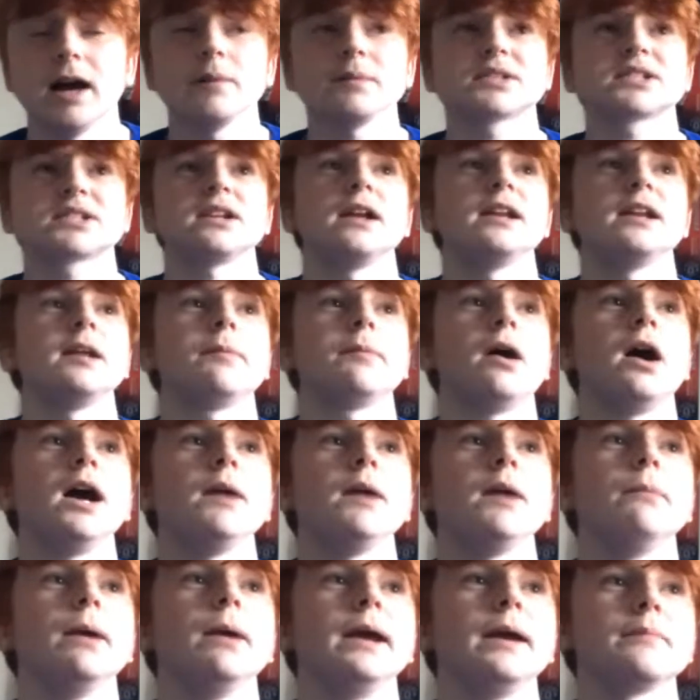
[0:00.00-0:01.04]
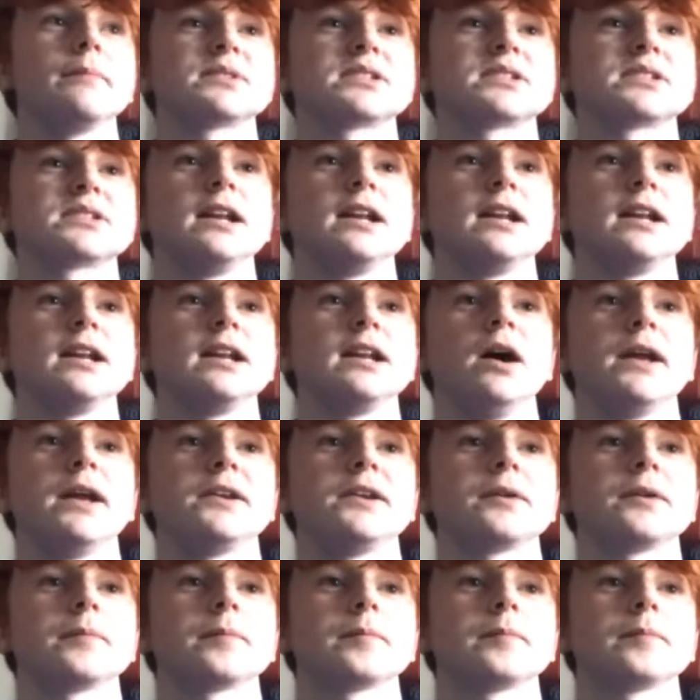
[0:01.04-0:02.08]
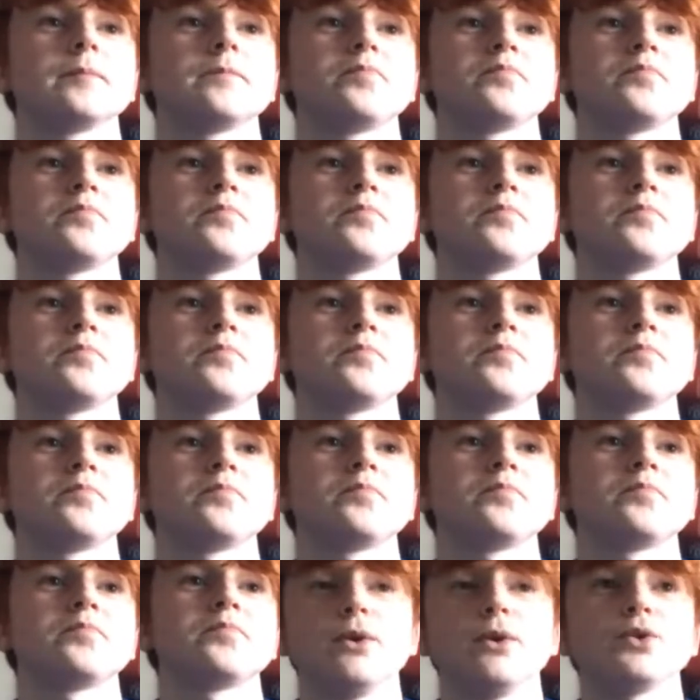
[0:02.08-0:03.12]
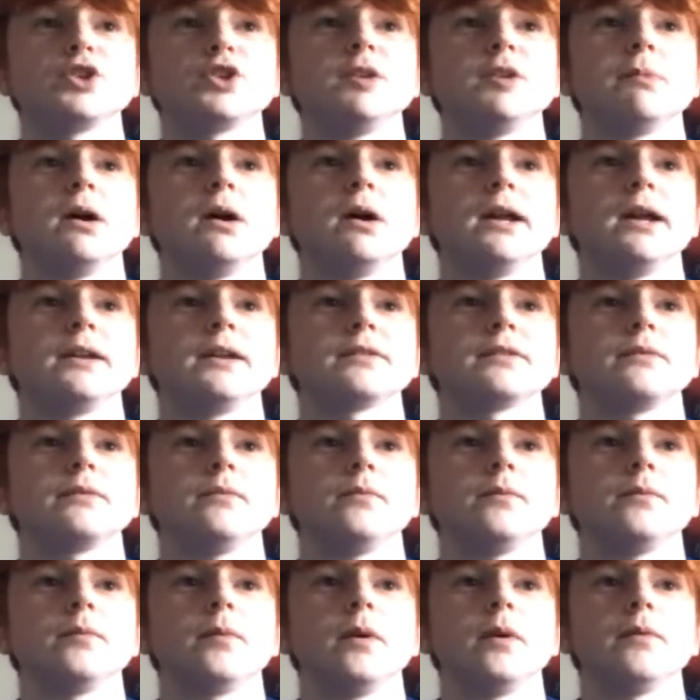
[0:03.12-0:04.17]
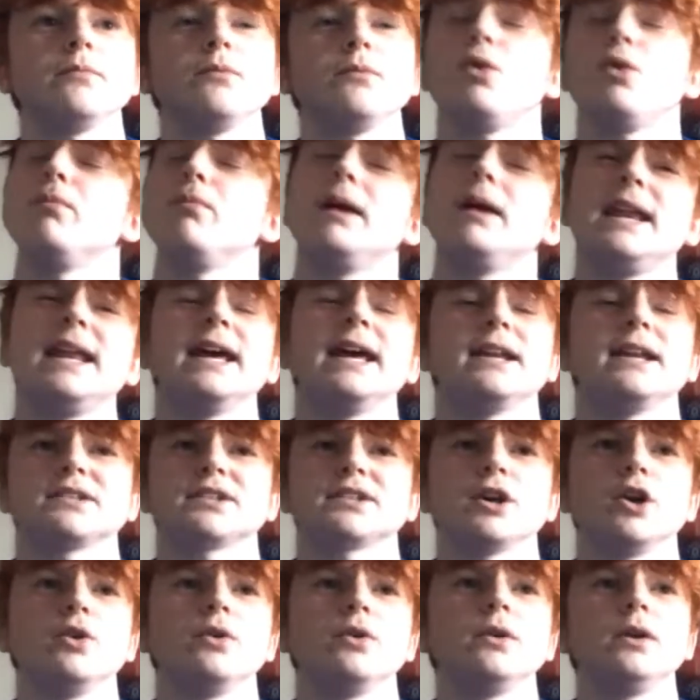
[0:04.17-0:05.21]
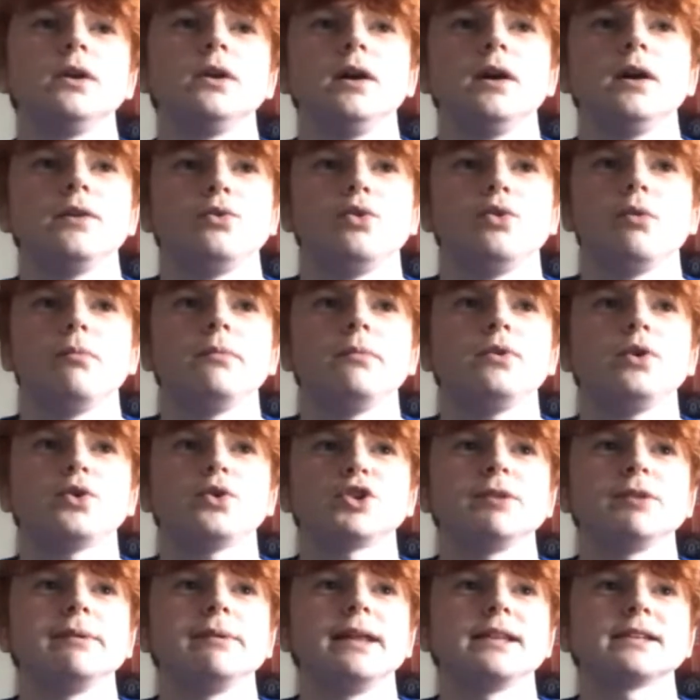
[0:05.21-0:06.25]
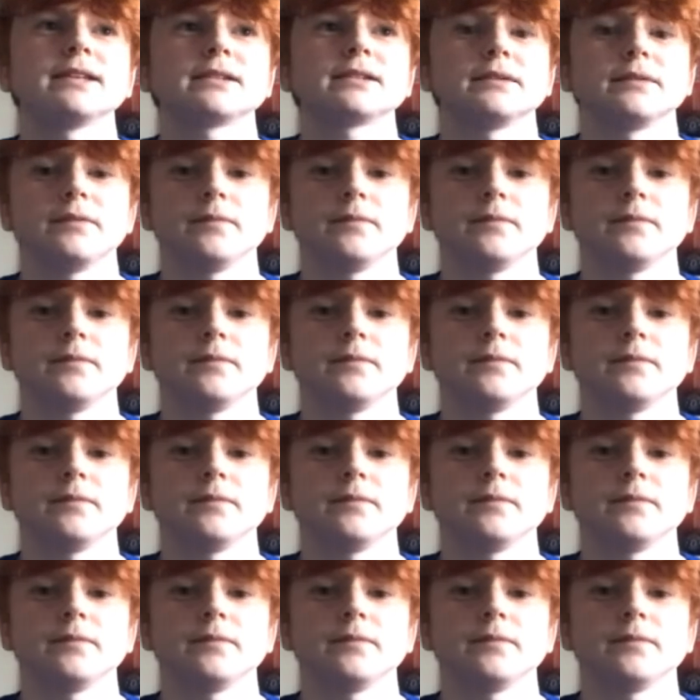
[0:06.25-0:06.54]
Yeah, I'm slightly behind, mate. I'm slightly behind. Like a minute or two behind. Well, minute, and so not 2 minutes.